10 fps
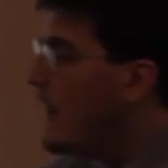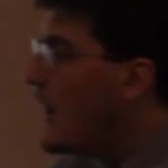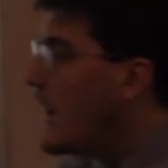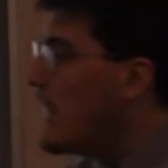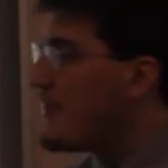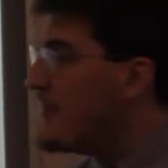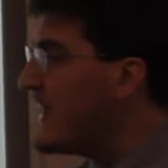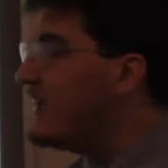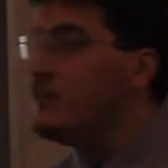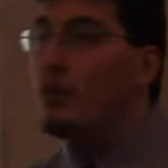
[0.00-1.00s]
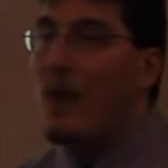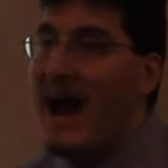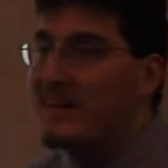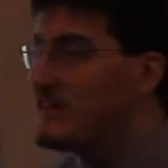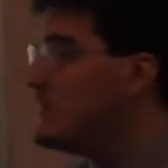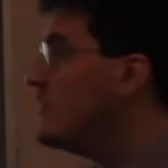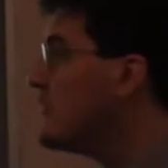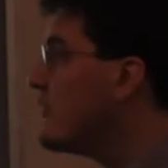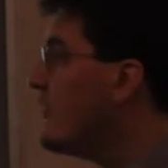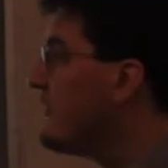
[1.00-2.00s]
Uh, thickened waxy
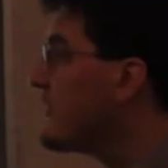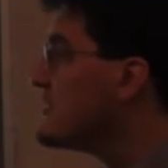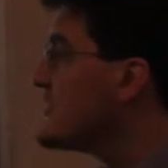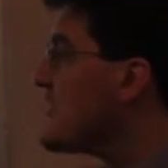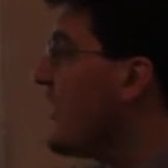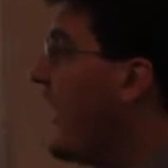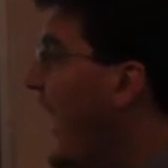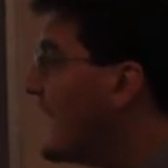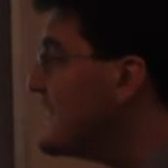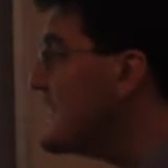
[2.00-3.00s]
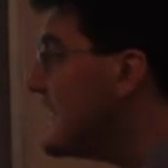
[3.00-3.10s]
cuticles, such as on holly